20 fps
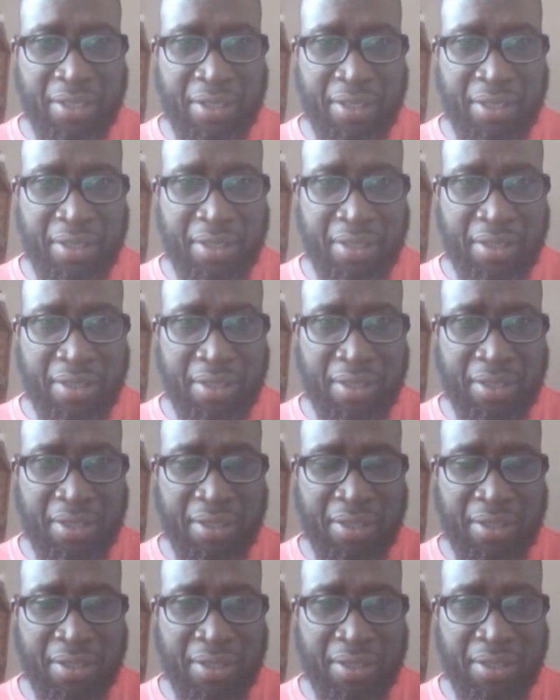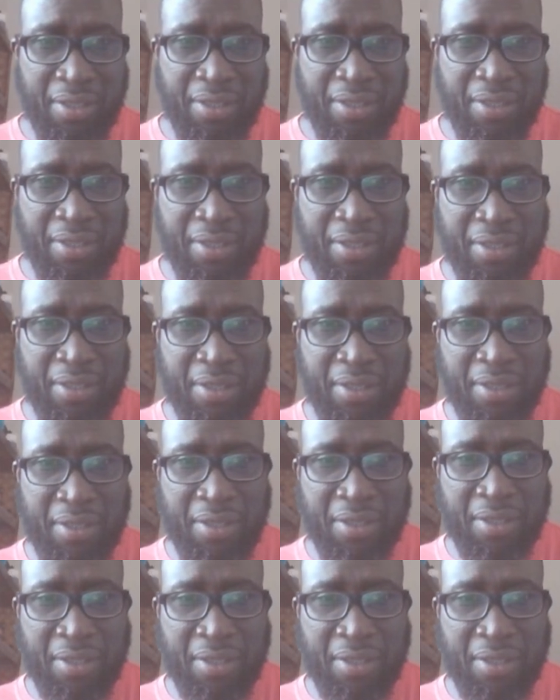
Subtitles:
Nobody speaks.